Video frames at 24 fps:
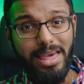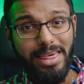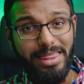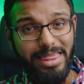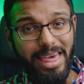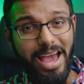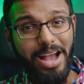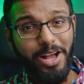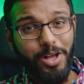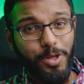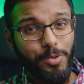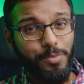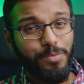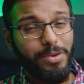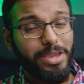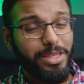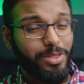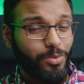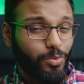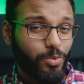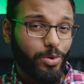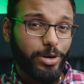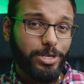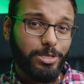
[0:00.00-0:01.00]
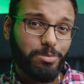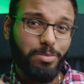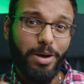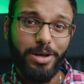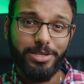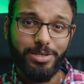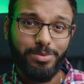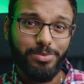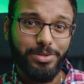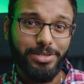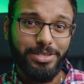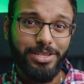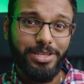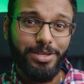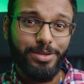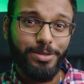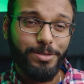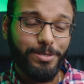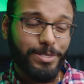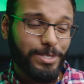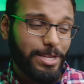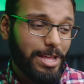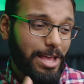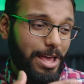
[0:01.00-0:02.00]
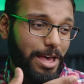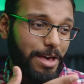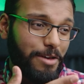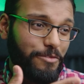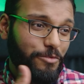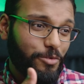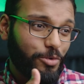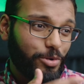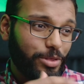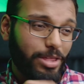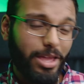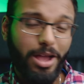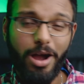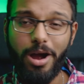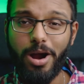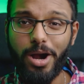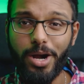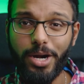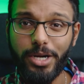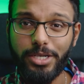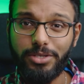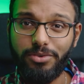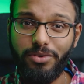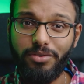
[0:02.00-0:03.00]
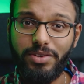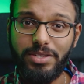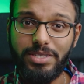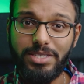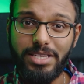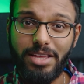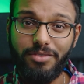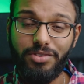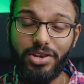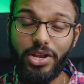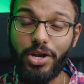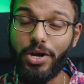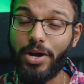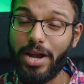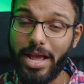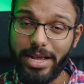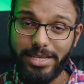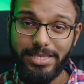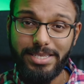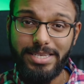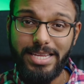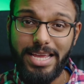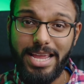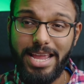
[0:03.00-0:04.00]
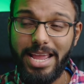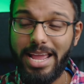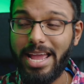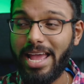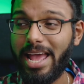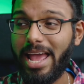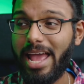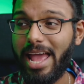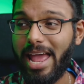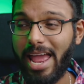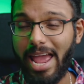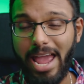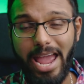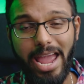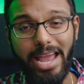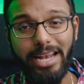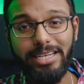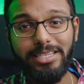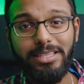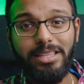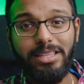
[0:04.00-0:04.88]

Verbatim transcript: that could be the worst possible news for the R X fifty-seven hundred X T and